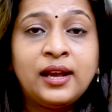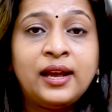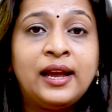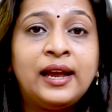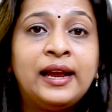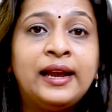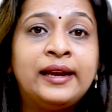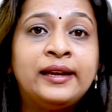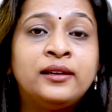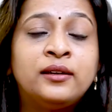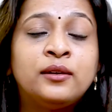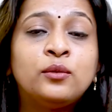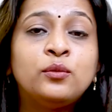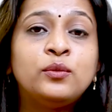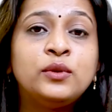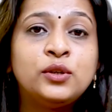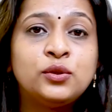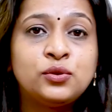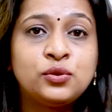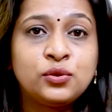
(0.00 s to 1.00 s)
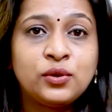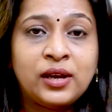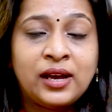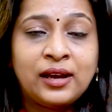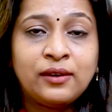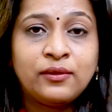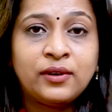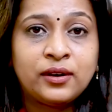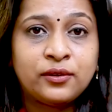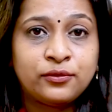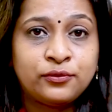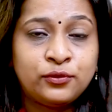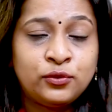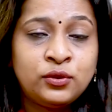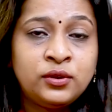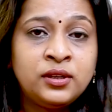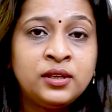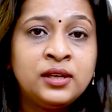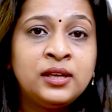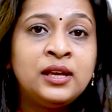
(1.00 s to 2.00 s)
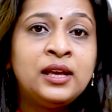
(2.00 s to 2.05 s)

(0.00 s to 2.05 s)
and we used to have our food.